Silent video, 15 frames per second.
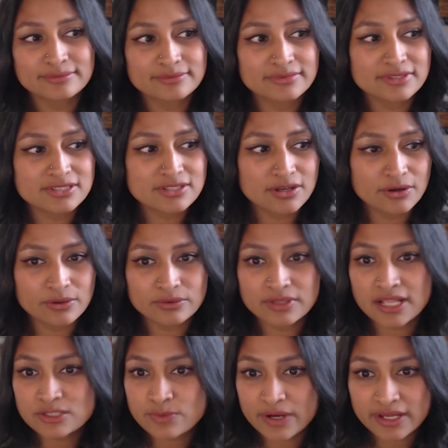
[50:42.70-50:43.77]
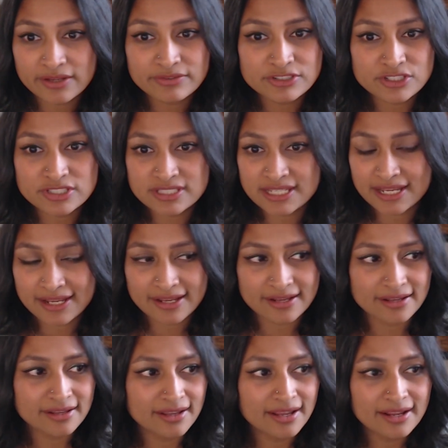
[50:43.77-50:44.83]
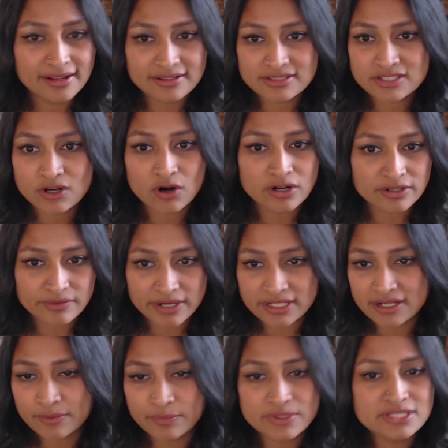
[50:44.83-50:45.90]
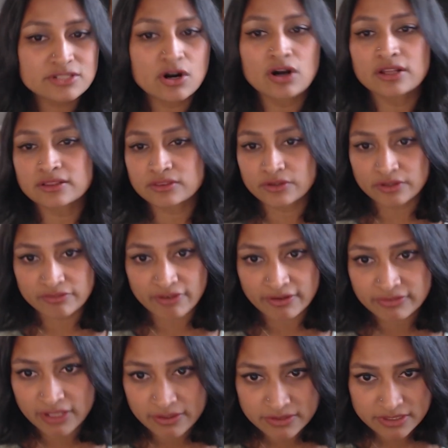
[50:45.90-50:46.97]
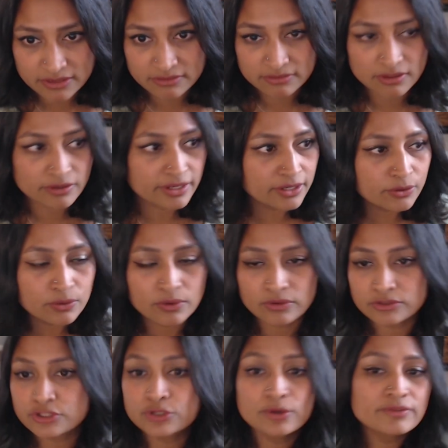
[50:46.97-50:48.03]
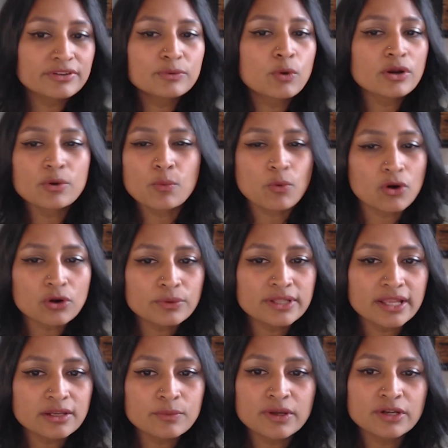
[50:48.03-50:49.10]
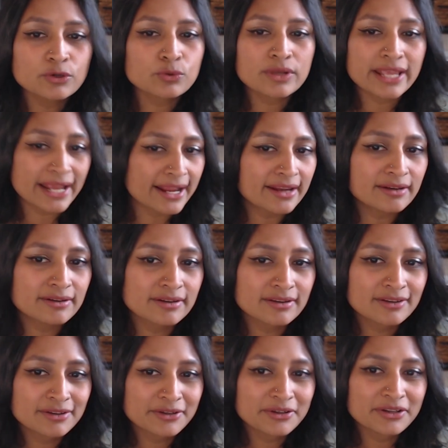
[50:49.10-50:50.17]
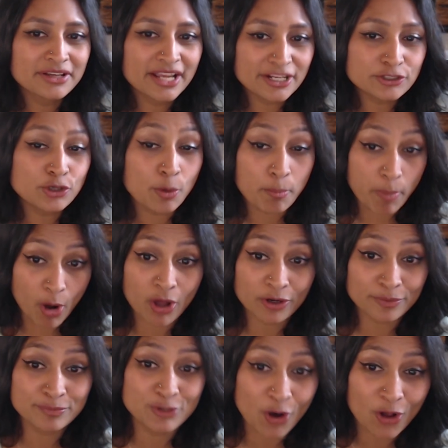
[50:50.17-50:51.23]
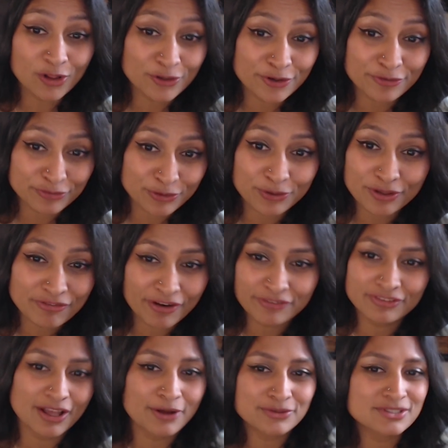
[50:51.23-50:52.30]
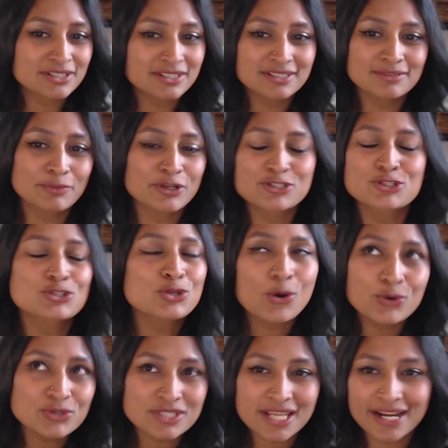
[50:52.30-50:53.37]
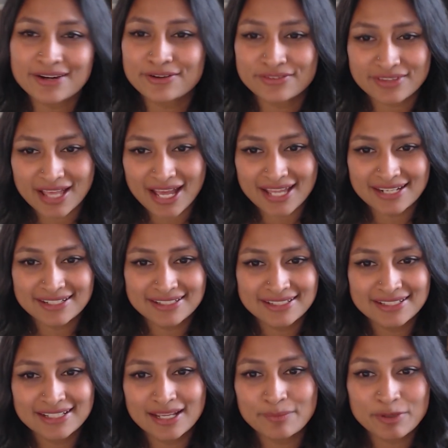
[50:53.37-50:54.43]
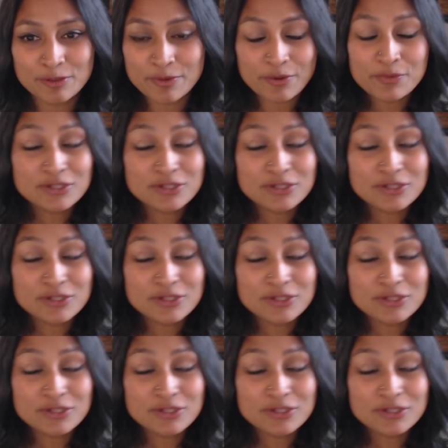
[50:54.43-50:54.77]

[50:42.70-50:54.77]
So that's why even just saying, hey, starting rate, like we start at 35,000. Okay, cool. Do you even want to work with anyone who can't hit your bottom dollar of 35,000? We're so scared of that in B2B. We'll